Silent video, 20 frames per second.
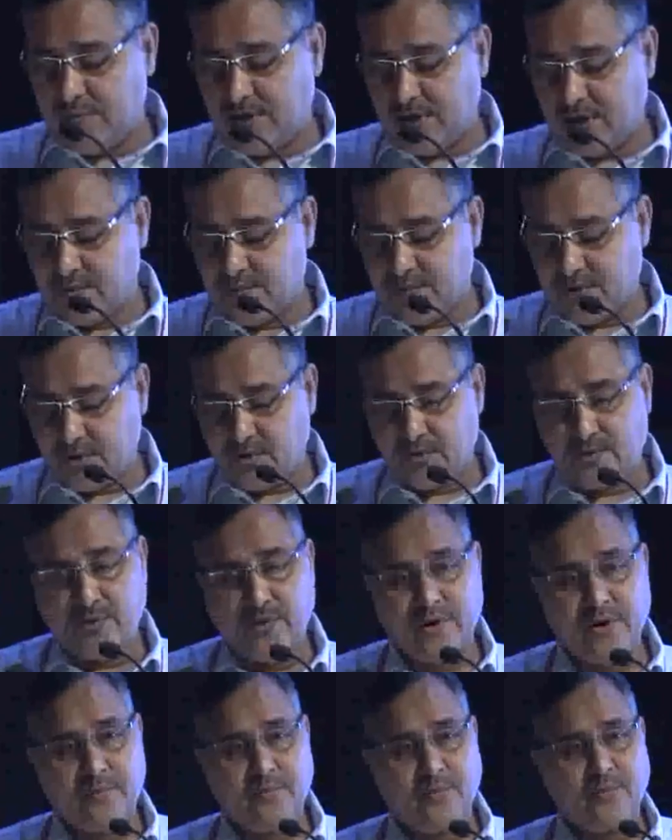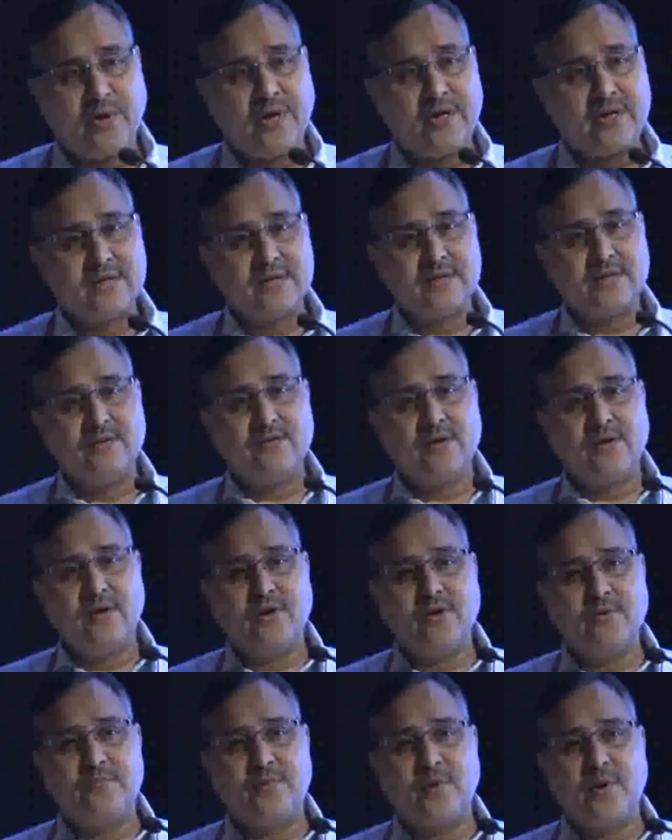the management of chronic pruritus, there were a
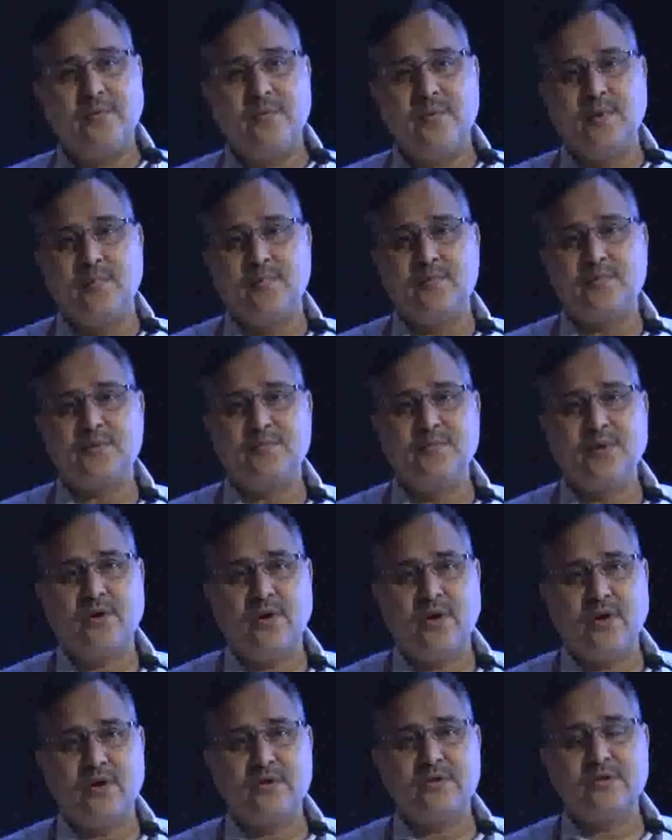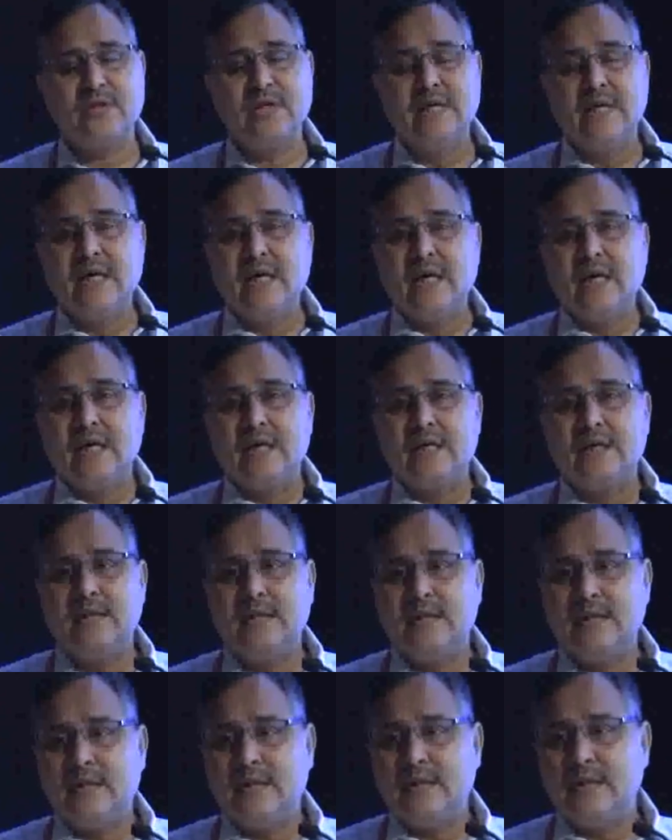lot of problems because
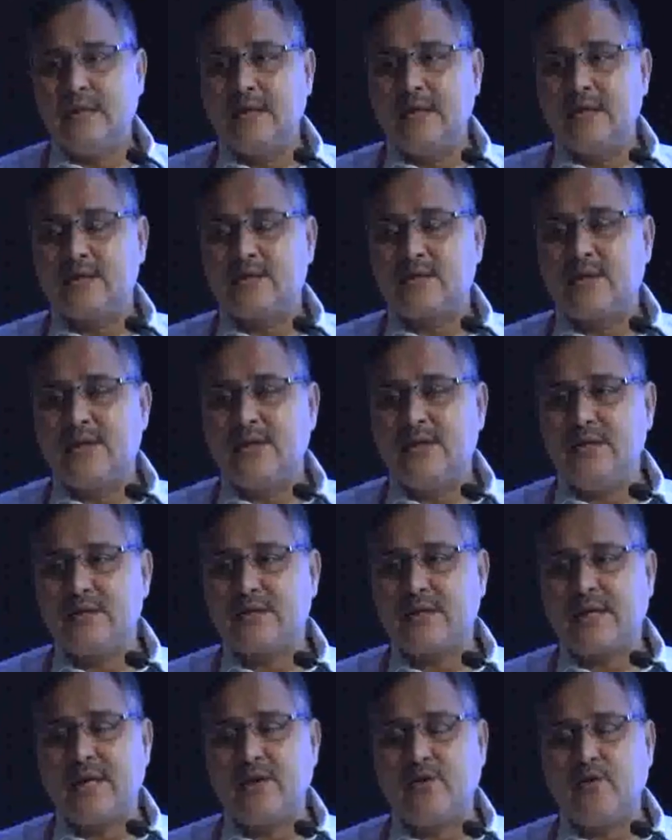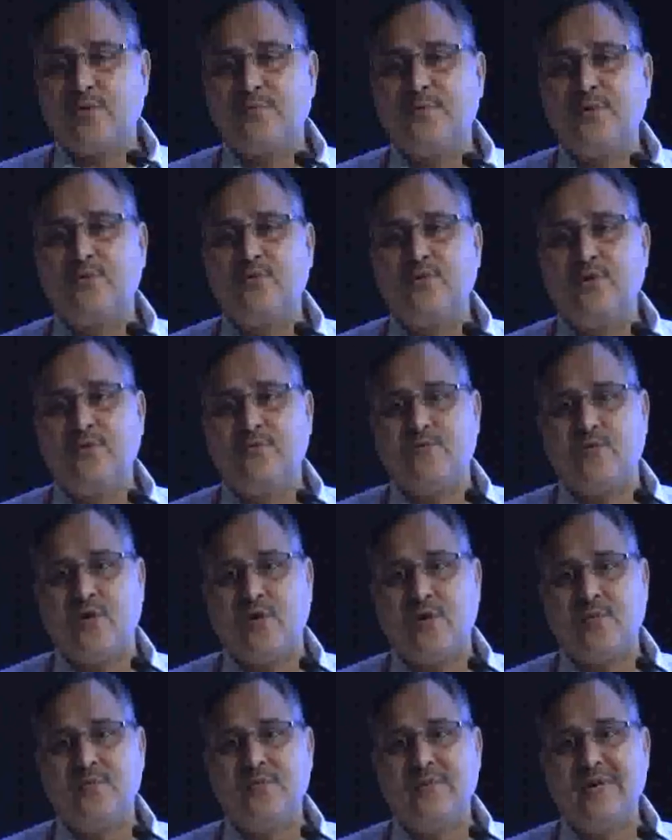the studies cannot be
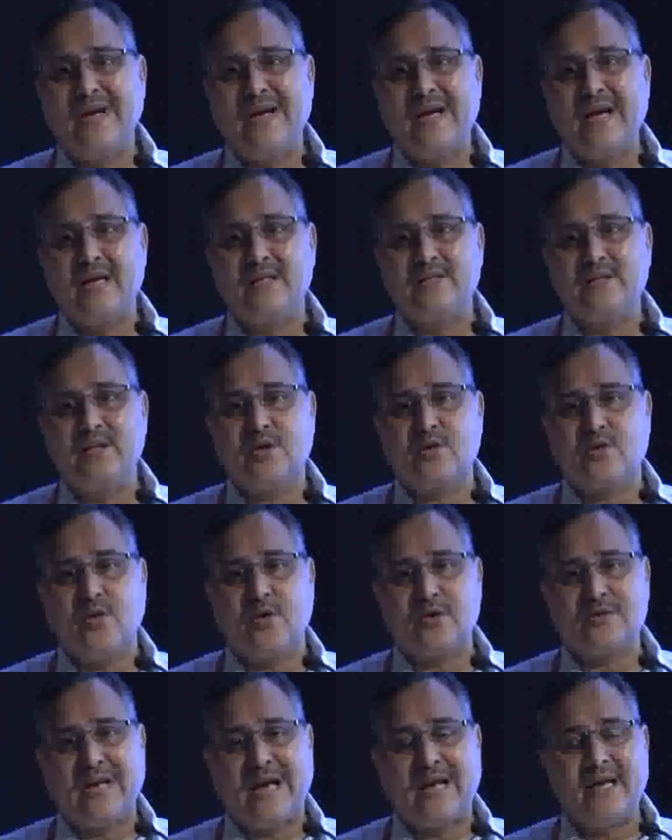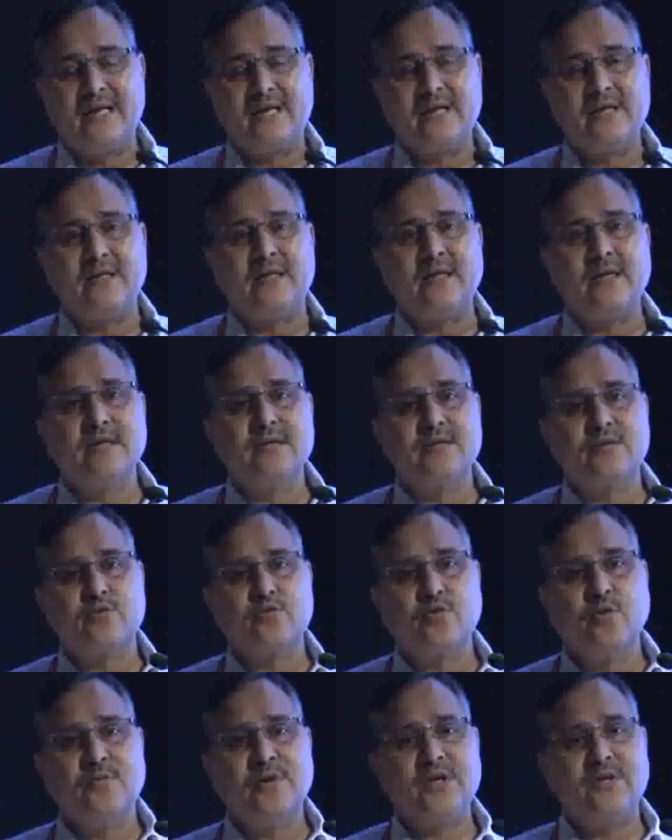uniform as the causality is
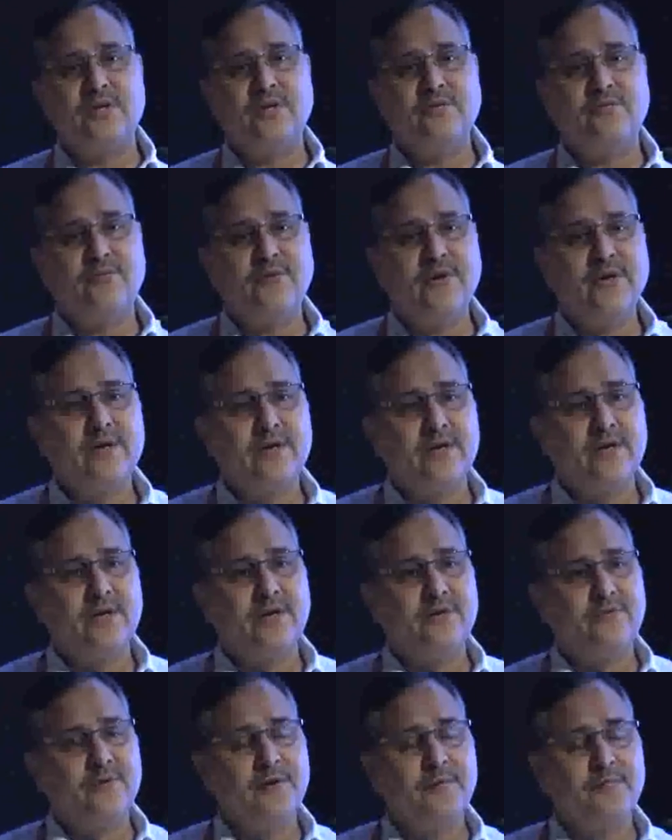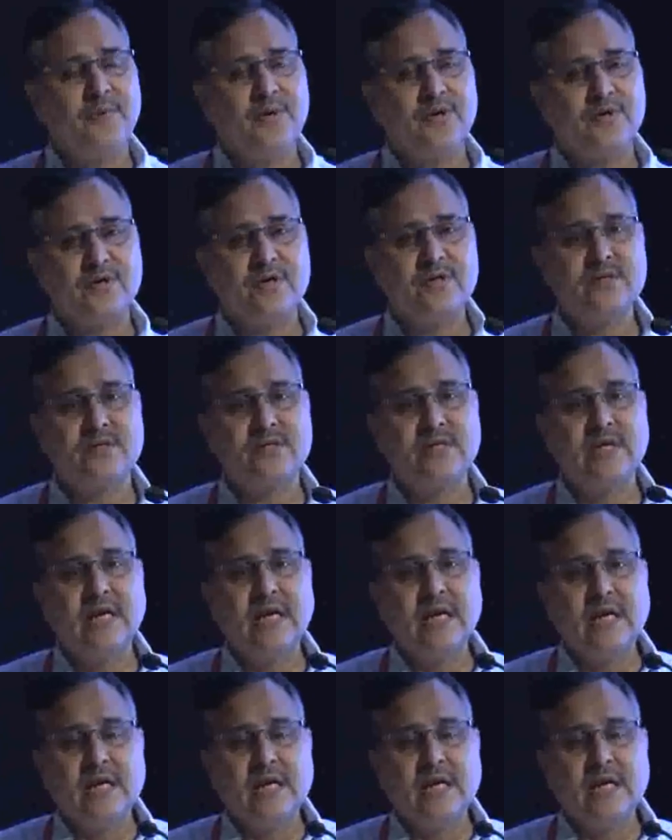so much different in different patients.